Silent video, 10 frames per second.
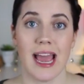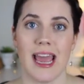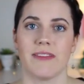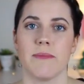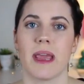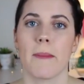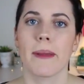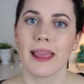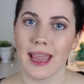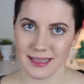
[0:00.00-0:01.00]
I have to make
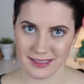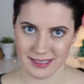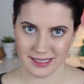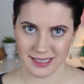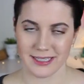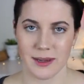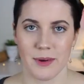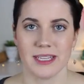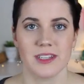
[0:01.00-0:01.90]
plans to see someone.